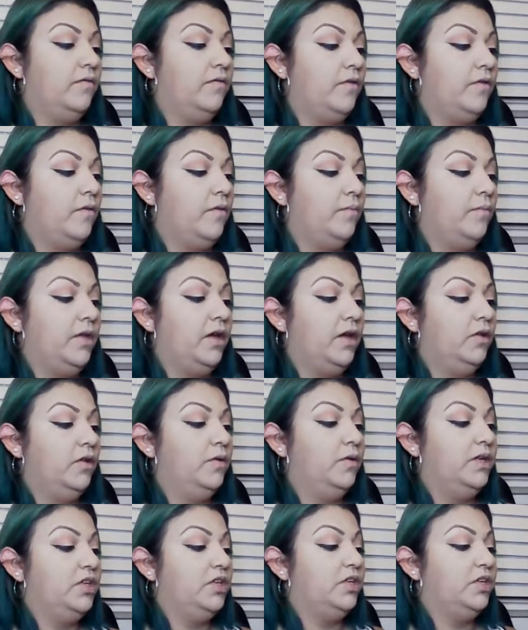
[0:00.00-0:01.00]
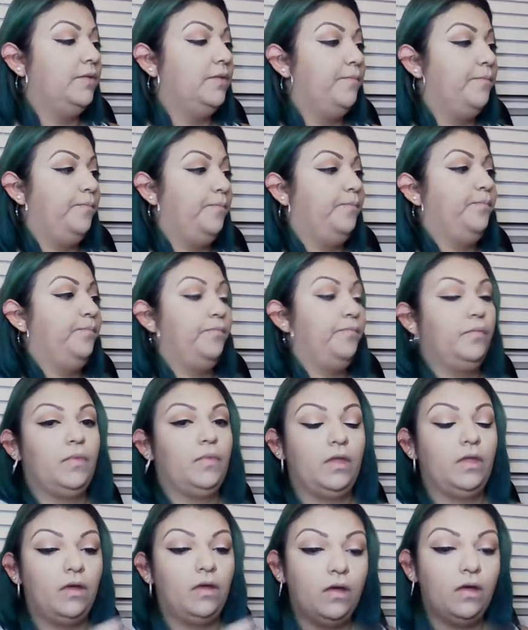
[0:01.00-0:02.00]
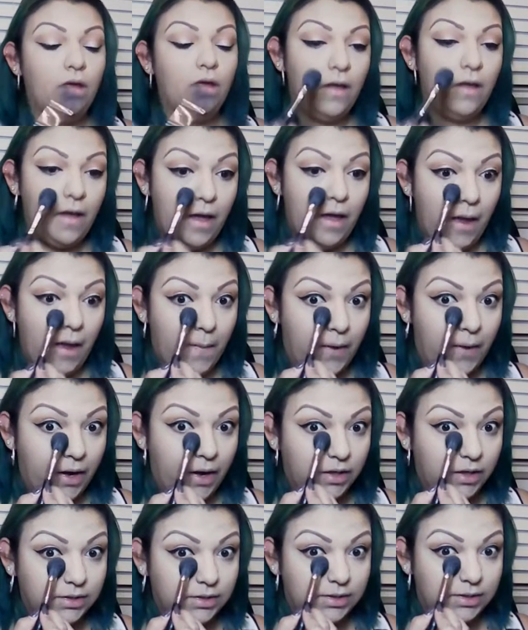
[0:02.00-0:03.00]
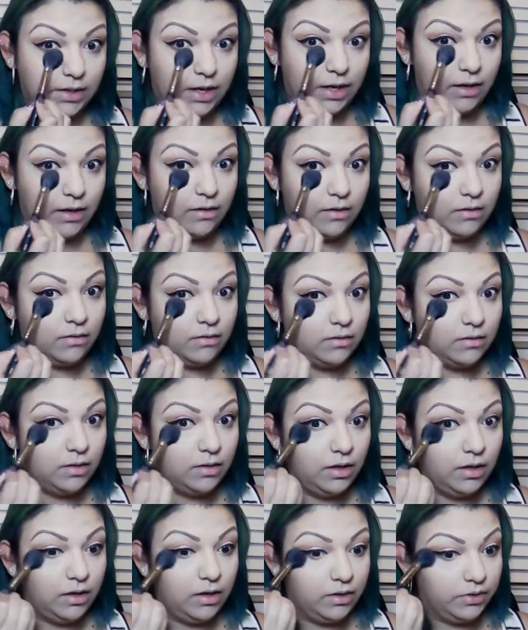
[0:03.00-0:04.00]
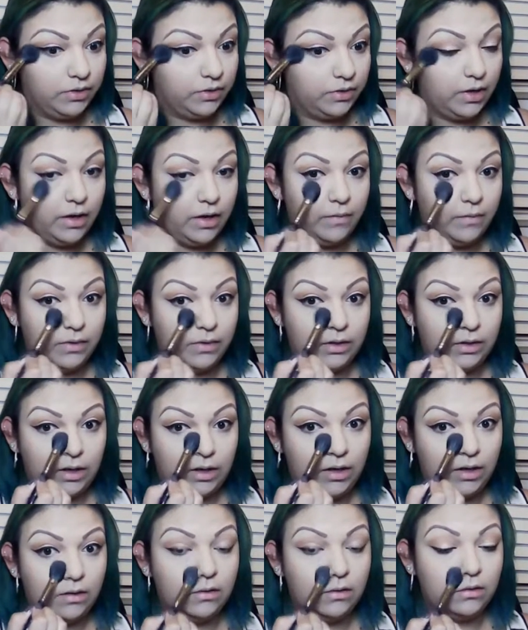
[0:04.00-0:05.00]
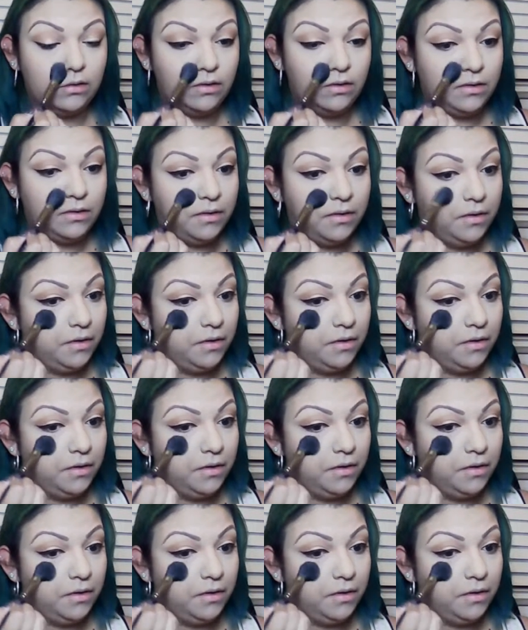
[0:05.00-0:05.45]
Kind of yellowish, and we're gonna set the under eye with that.